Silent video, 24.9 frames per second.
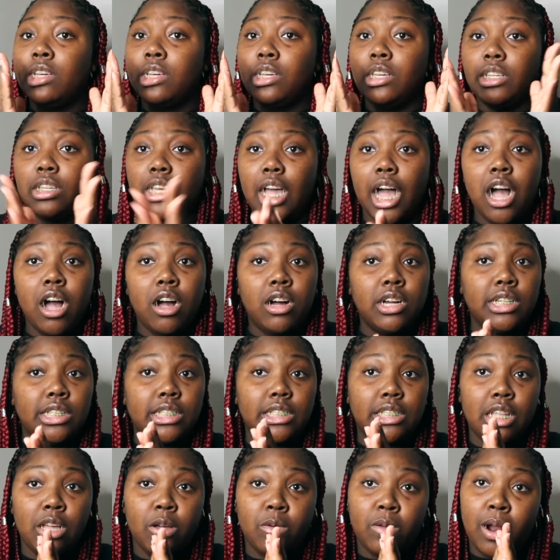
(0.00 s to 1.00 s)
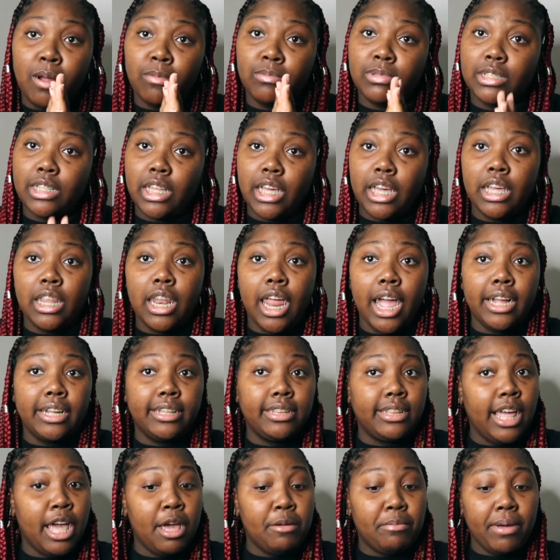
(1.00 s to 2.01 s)
y'all understand what I'm saying.
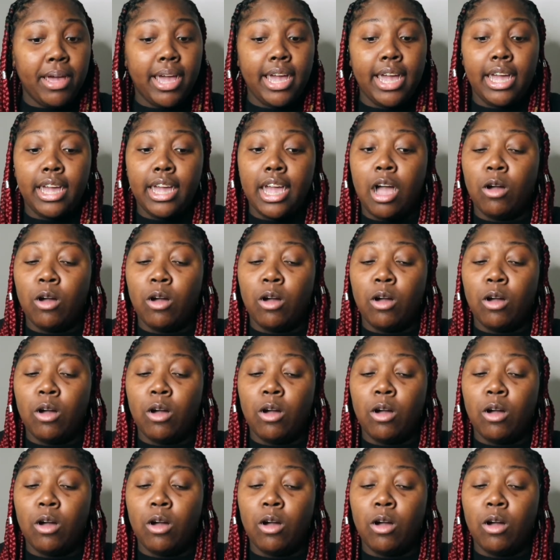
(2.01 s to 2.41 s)
Like, that pain,